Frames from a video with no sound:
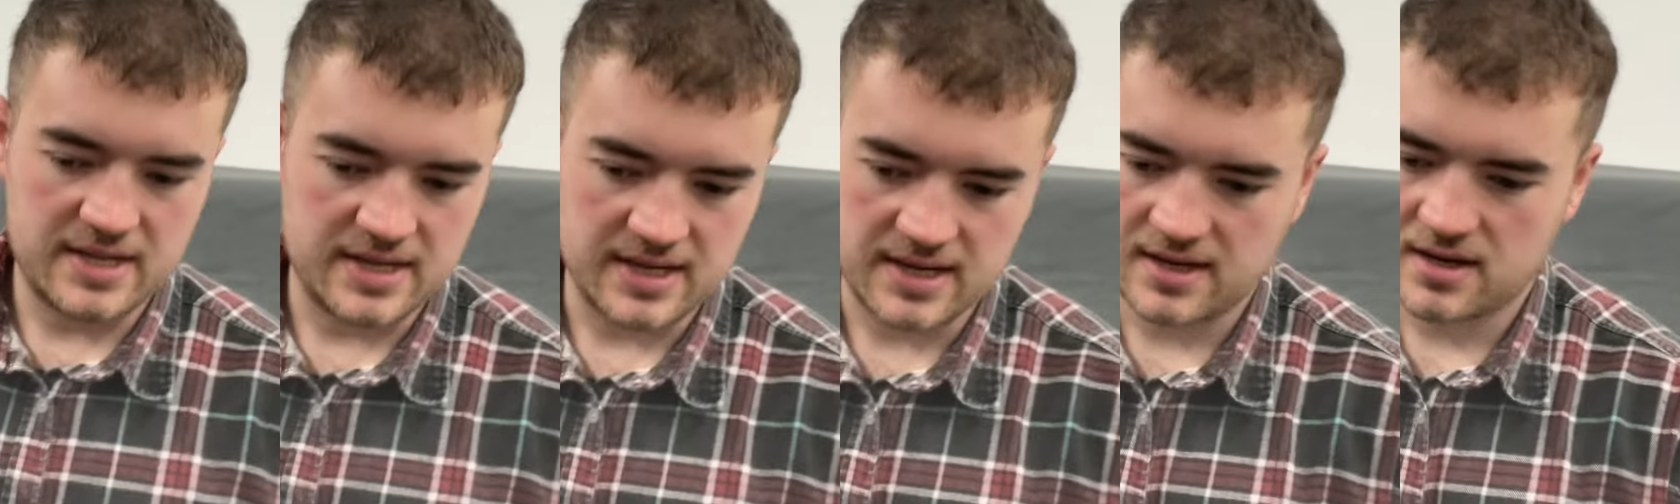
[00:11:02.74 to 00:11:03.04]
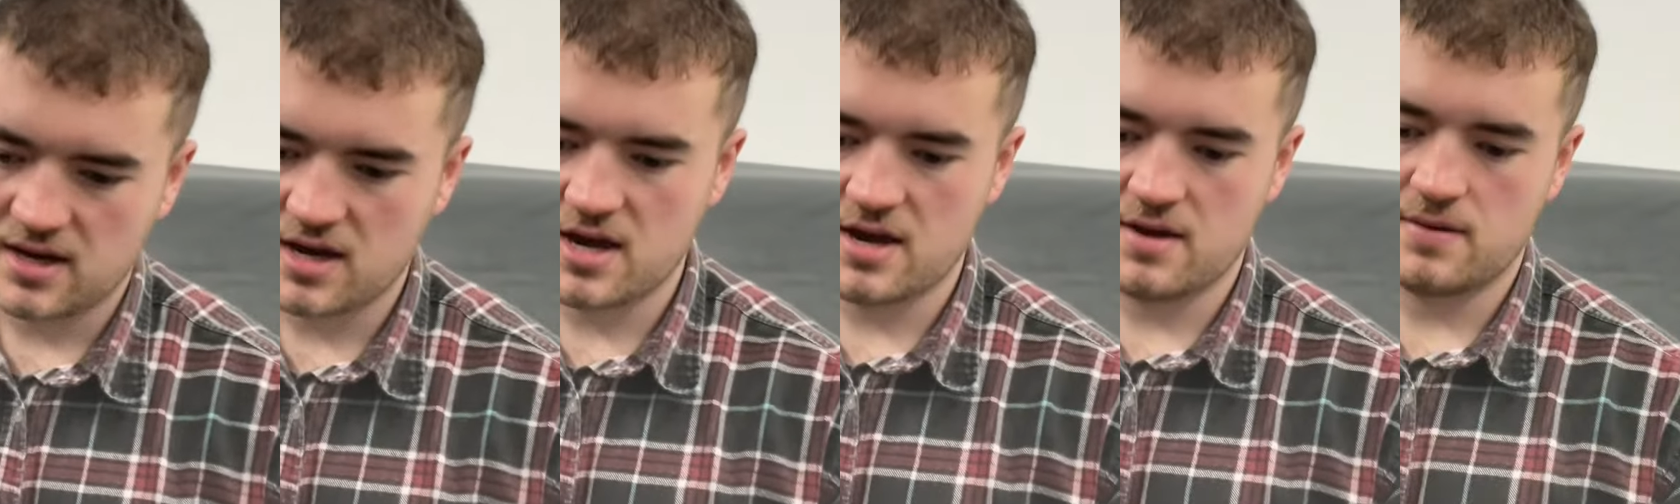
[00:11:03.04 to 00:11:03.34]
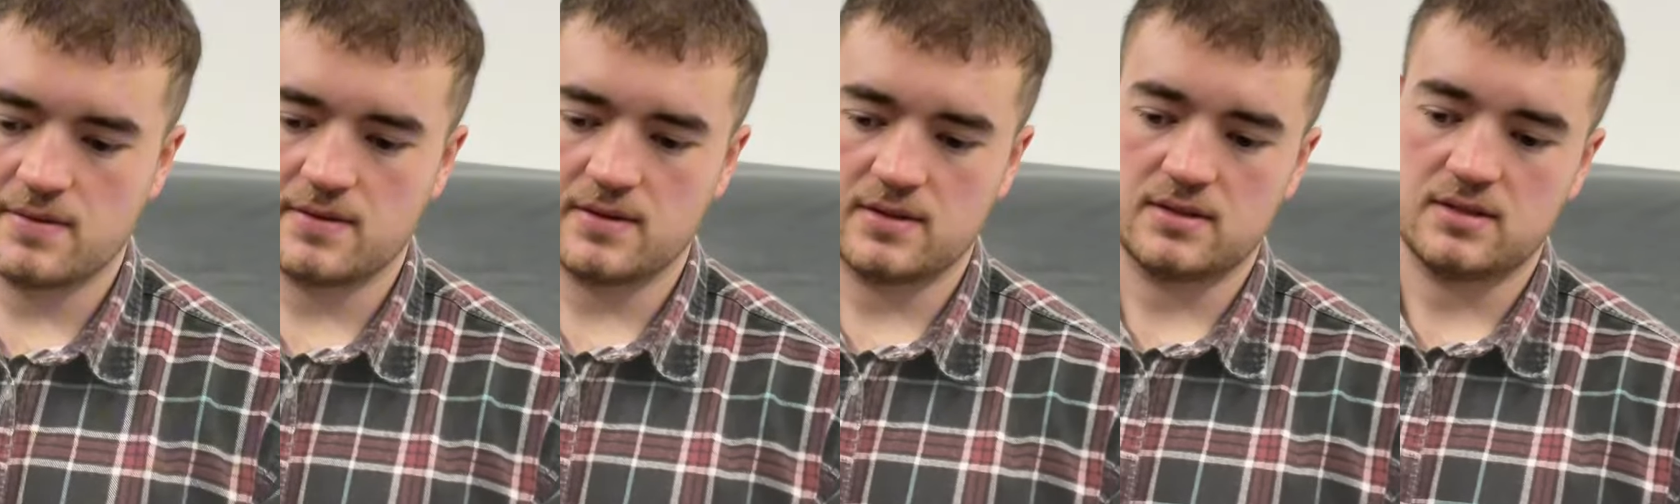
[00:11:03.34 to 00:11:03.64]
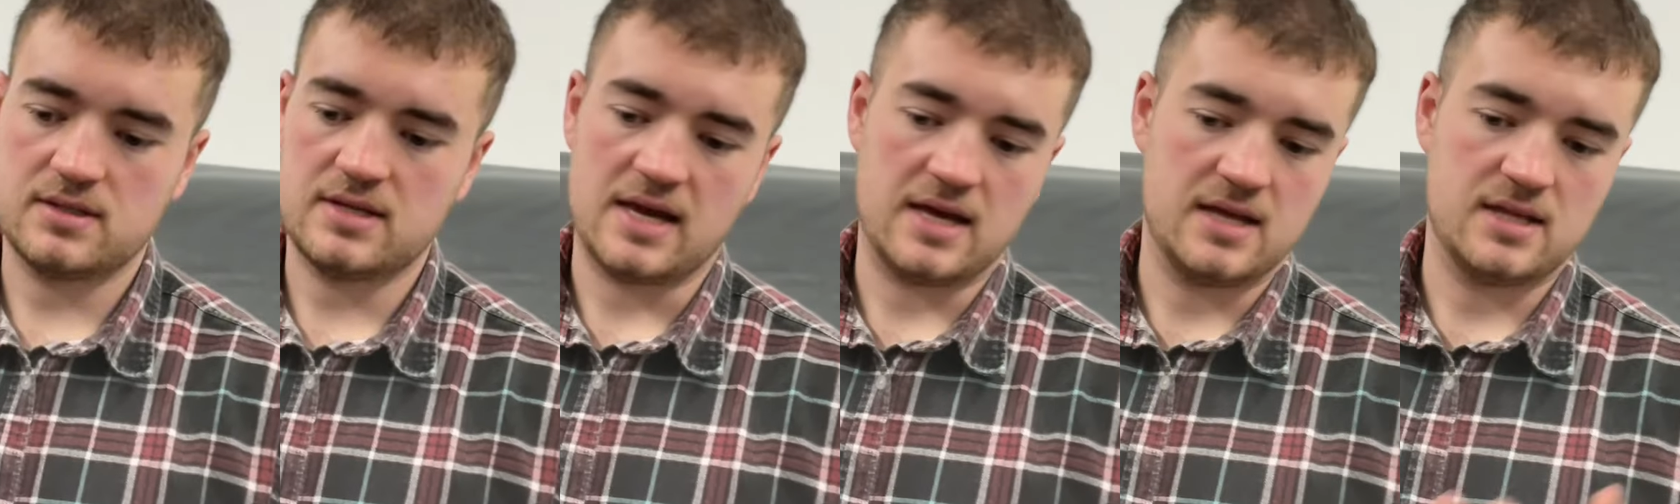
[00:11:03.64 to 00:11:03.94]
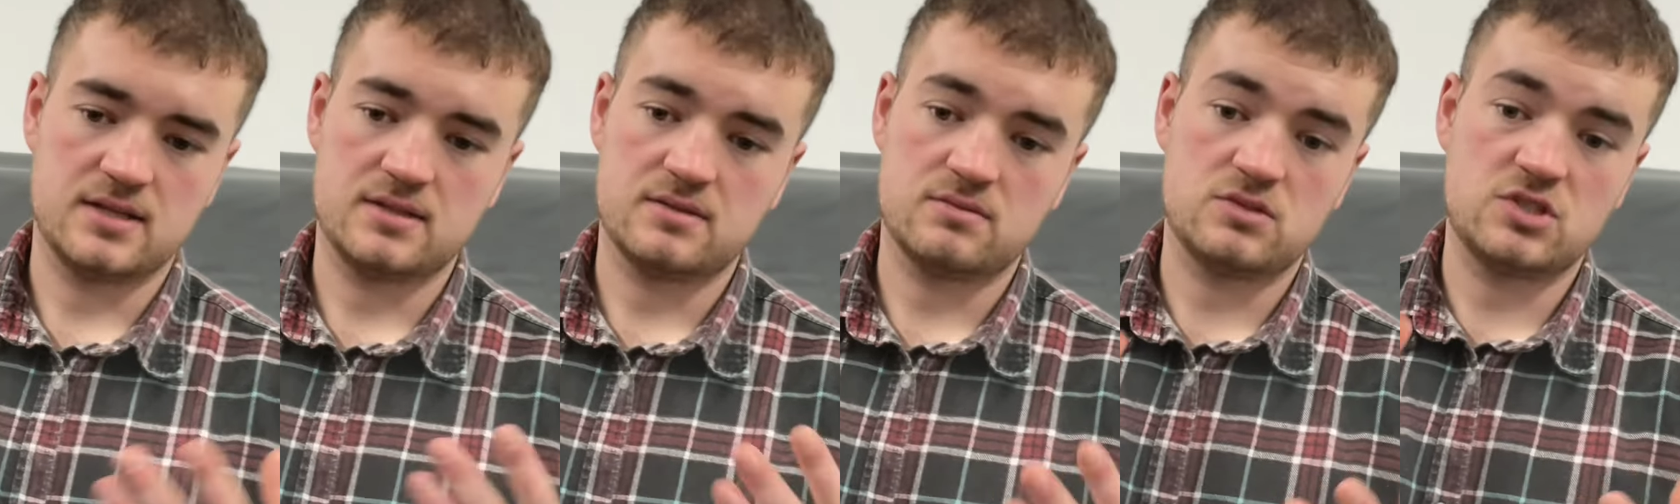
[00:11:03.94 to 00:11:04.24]
it. Yeah.
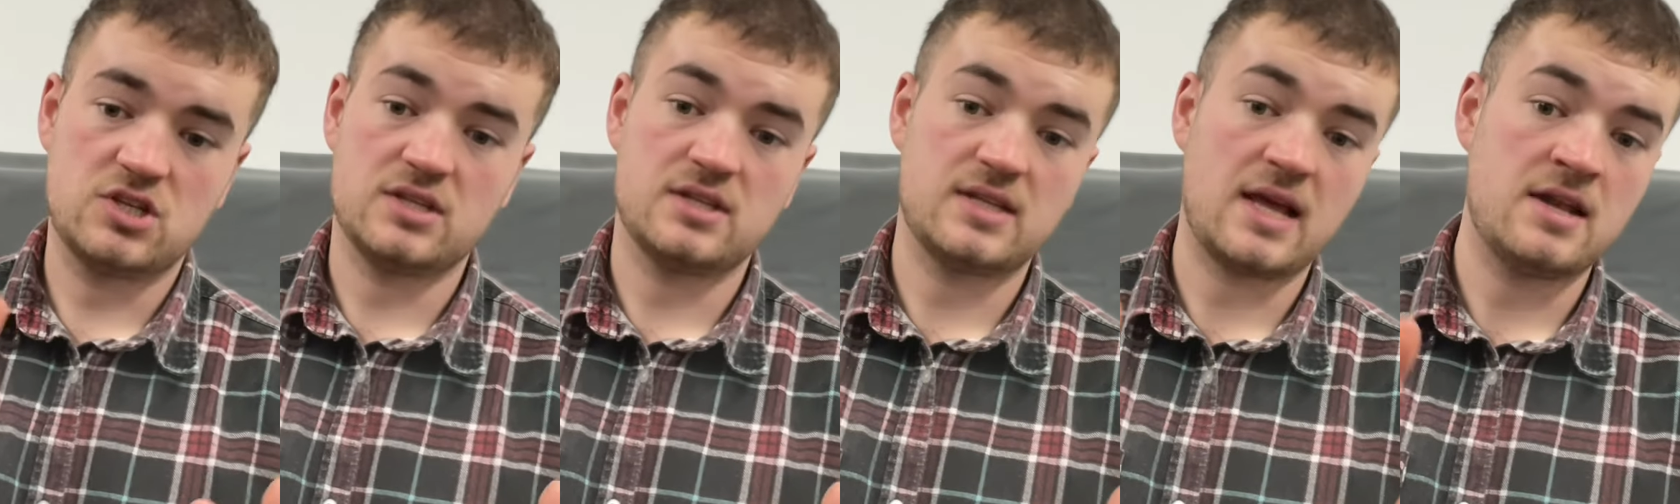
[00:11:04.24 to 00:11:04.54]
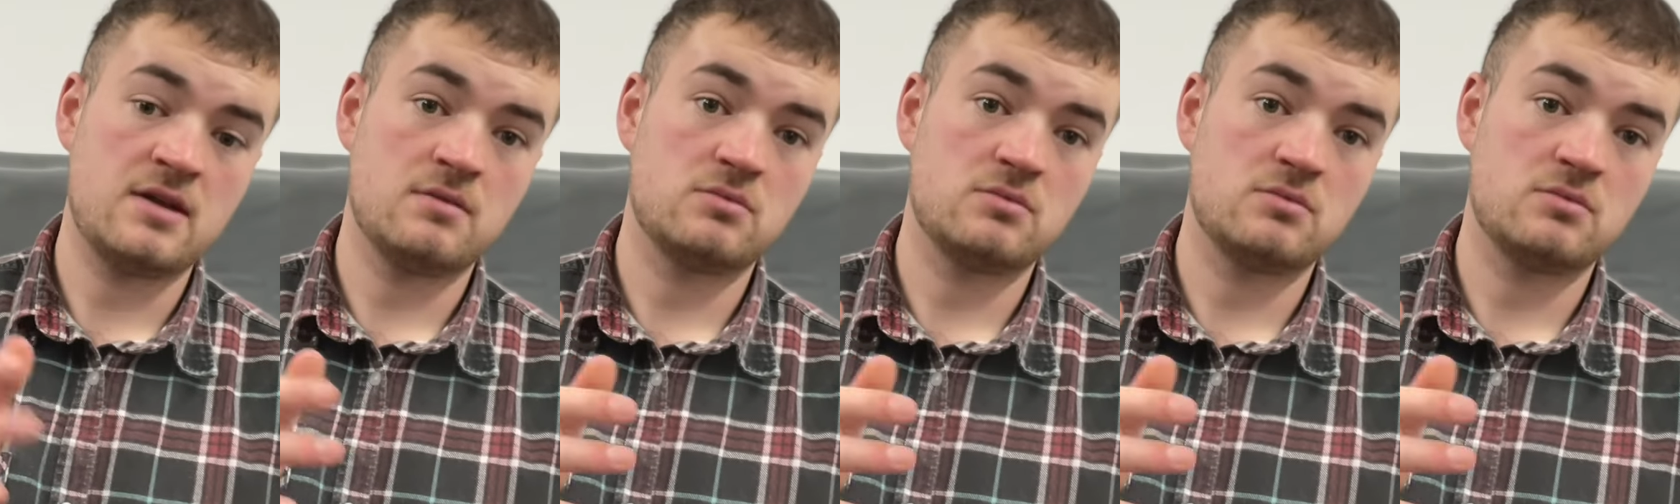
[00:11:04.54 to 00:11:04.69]
Denim